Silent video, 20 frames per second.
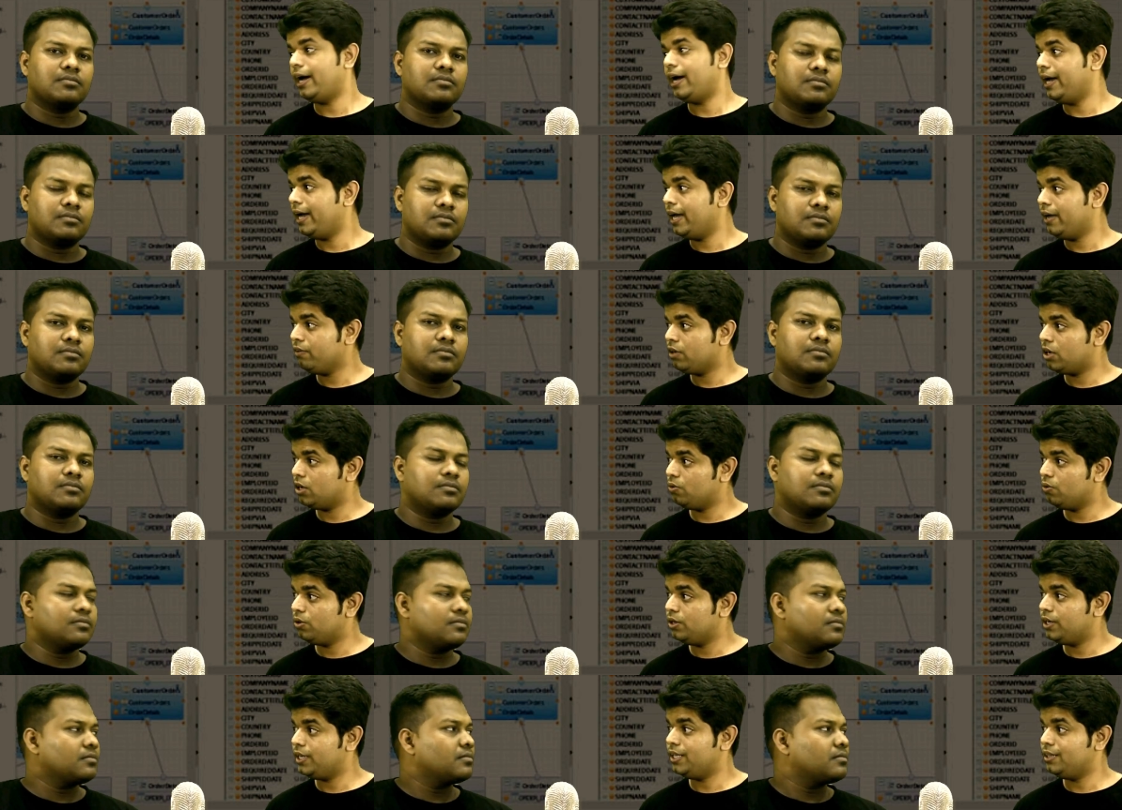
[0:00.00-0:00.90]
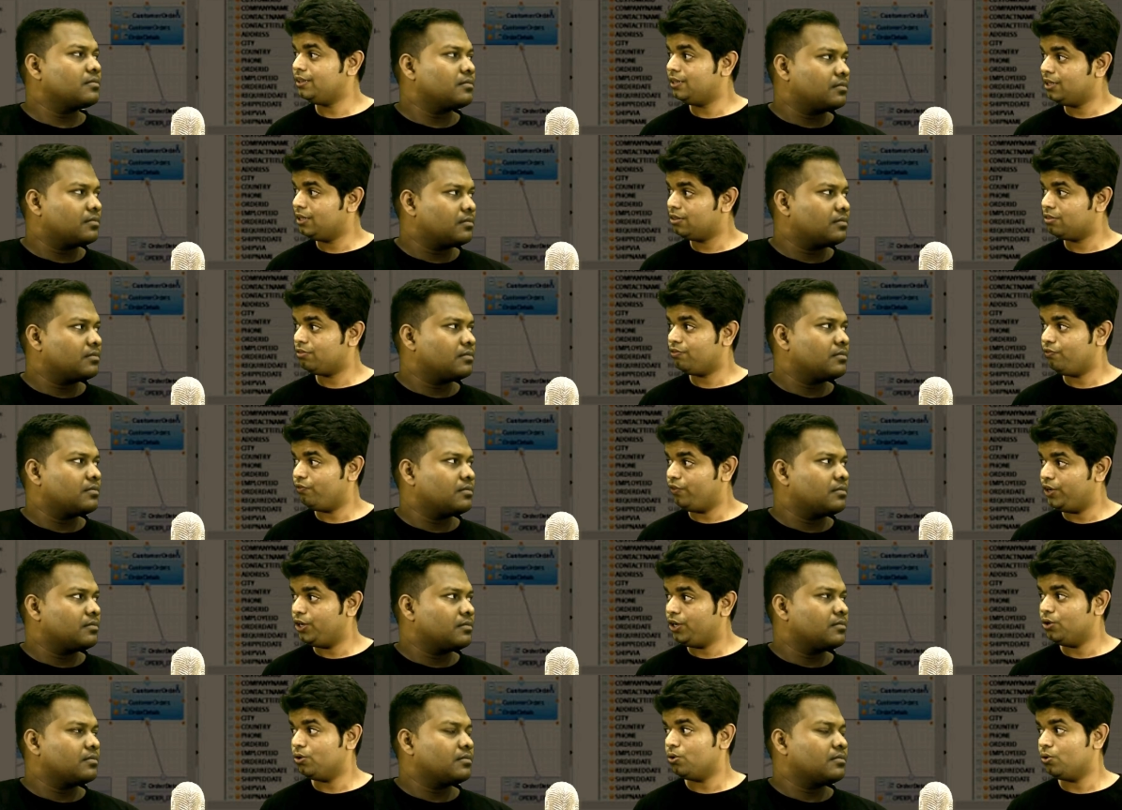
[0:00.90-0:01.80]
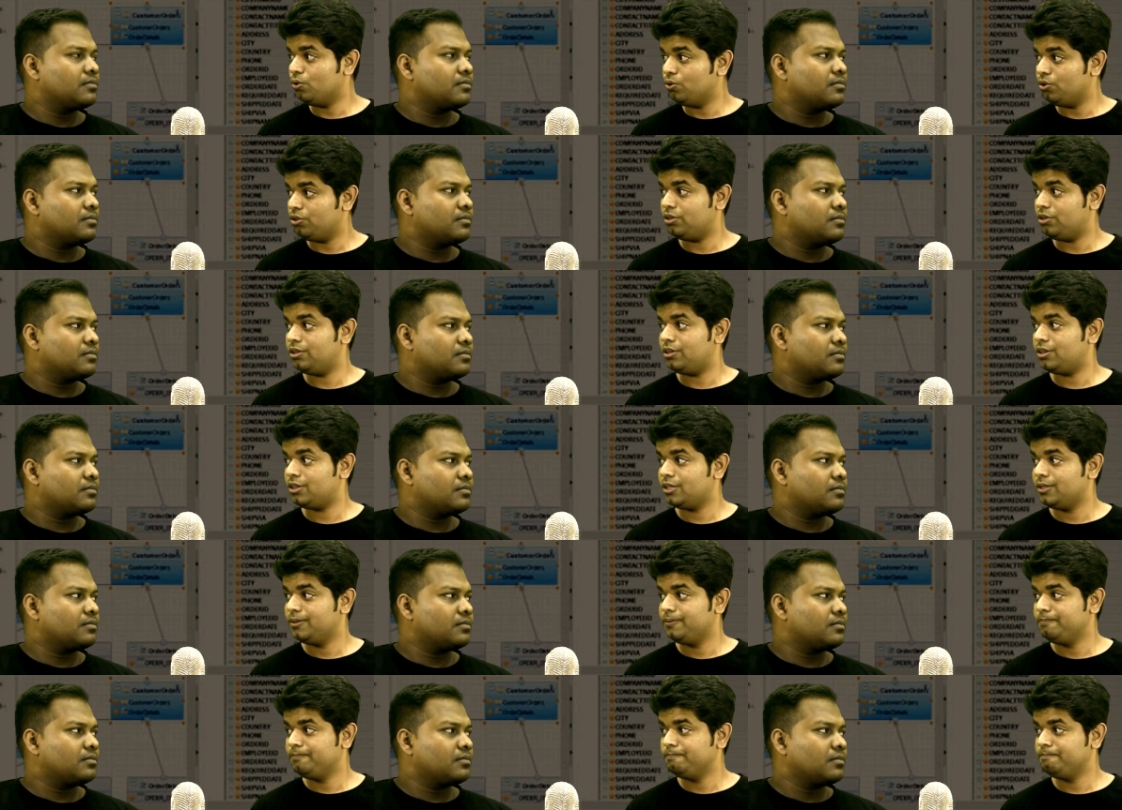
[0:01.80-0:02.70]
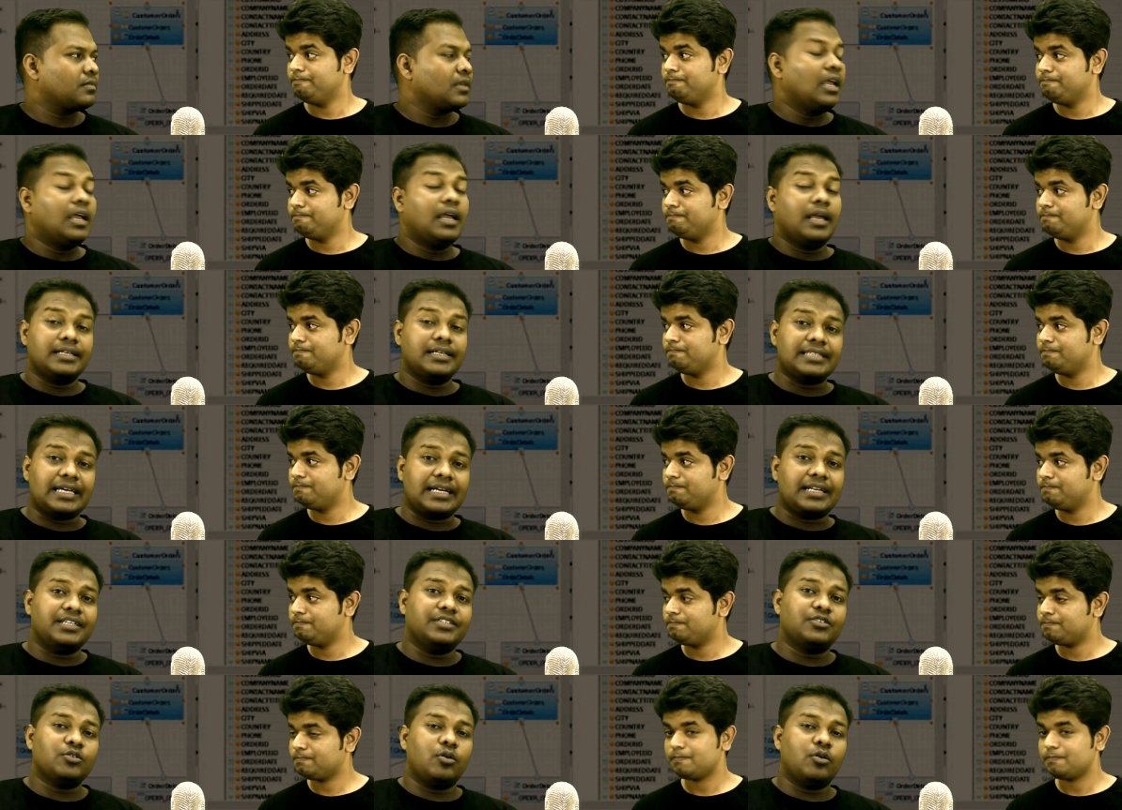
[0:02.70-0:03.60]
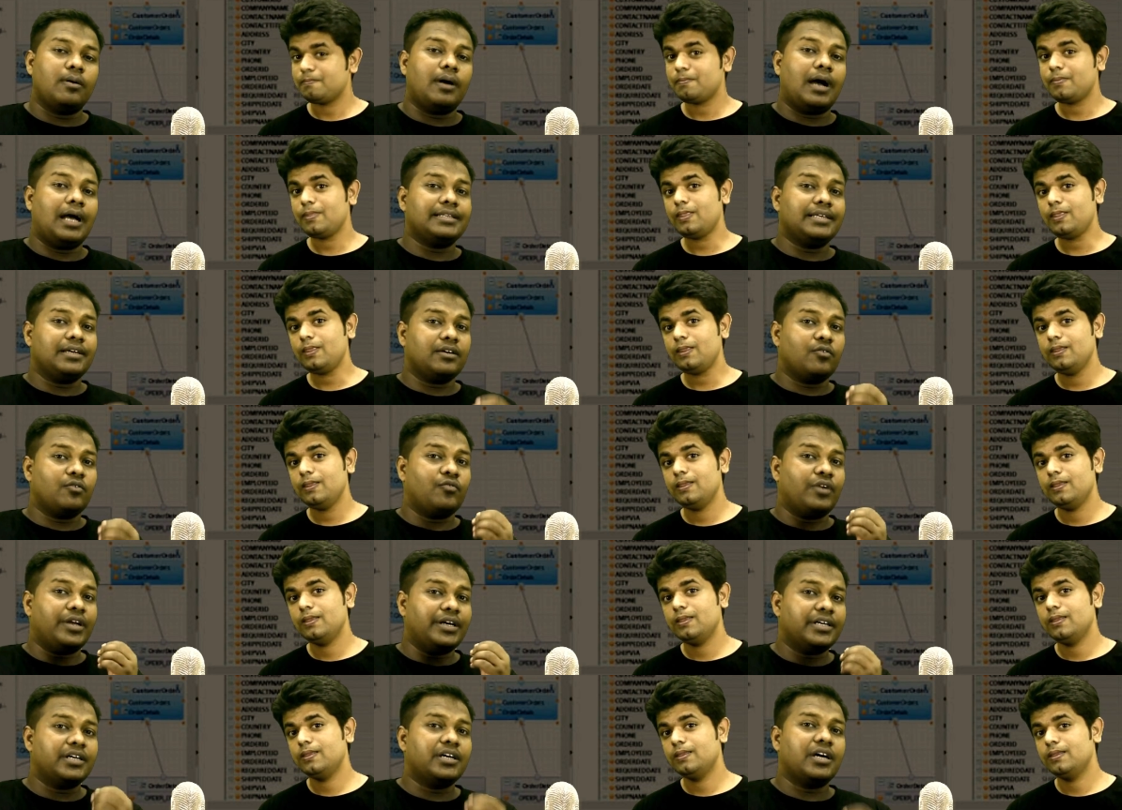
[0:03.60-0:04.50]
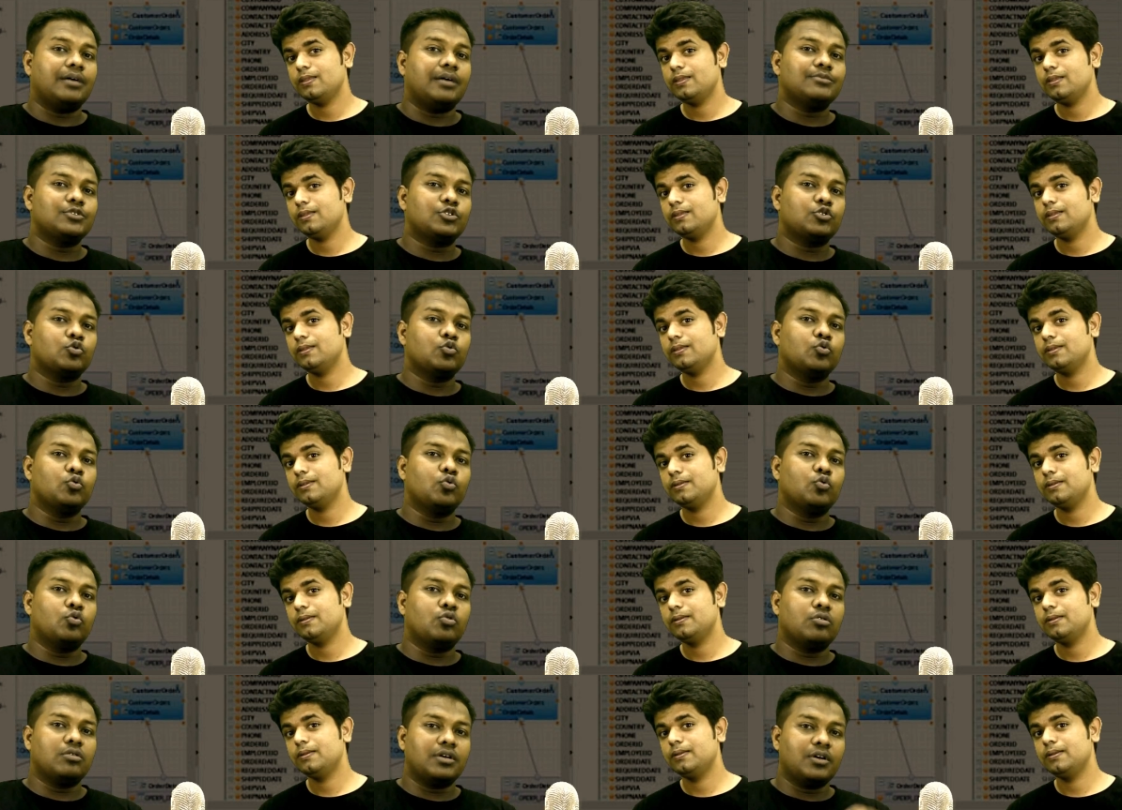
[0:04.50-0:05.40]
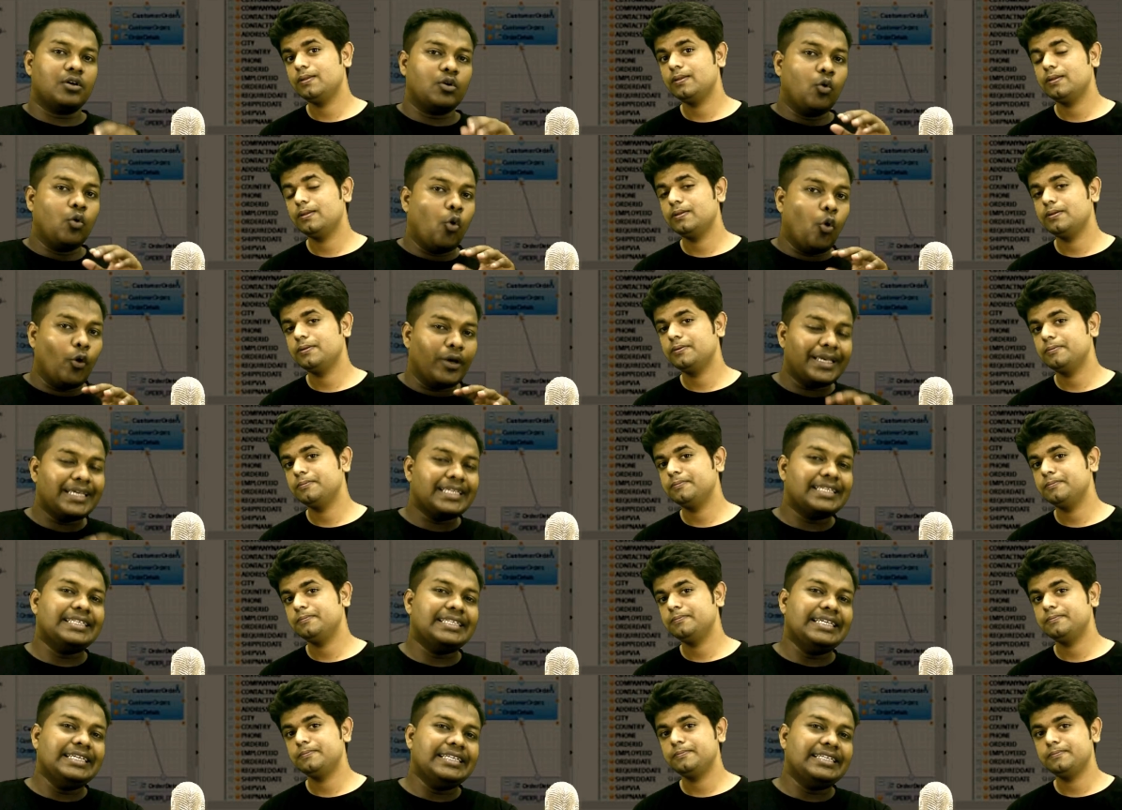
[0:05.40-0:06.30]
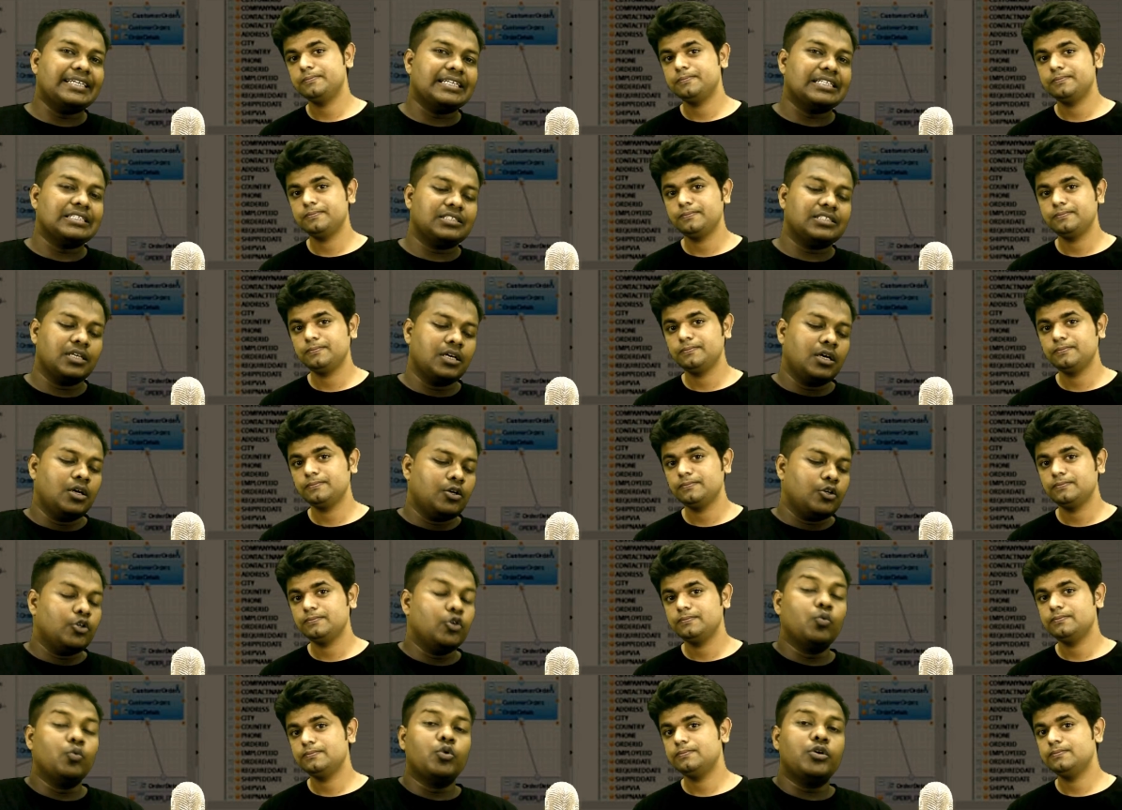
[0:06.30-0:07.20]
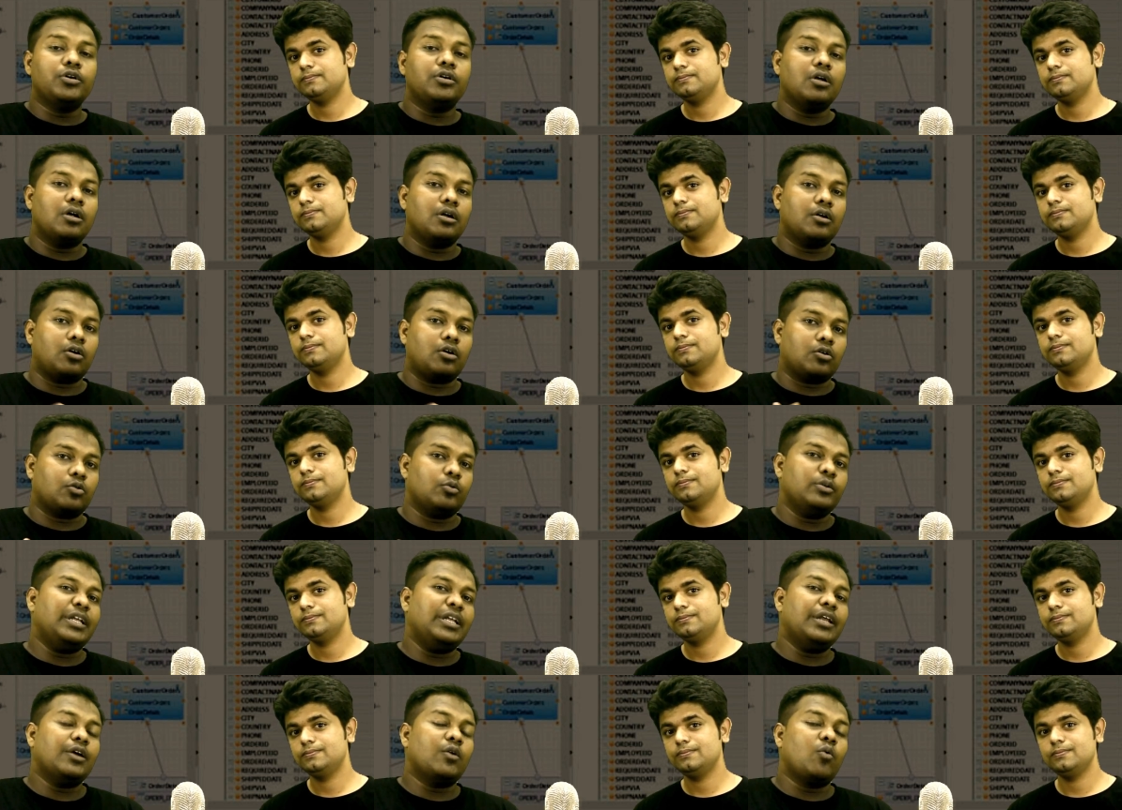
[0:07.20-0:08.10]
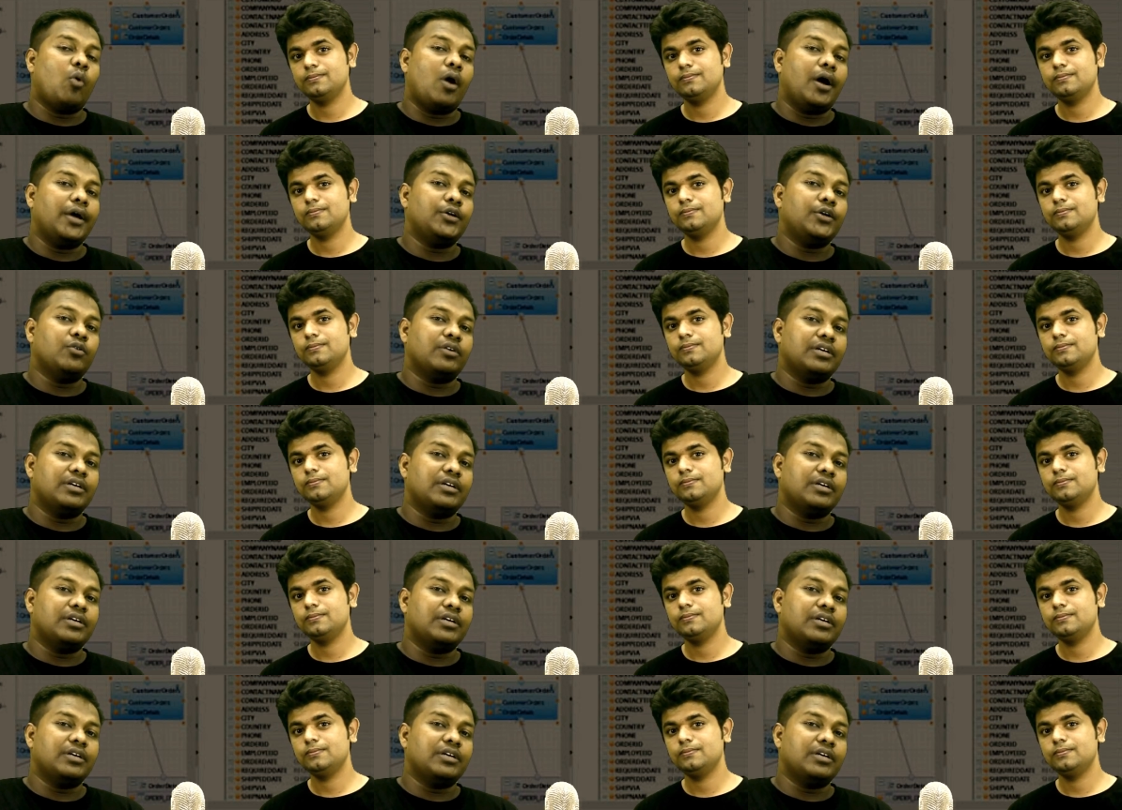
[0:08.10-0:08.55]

Speaker 1: I have covered in this video courses.
Speaker 2: Exactly. So I think when it comes to going in details, you would not only require to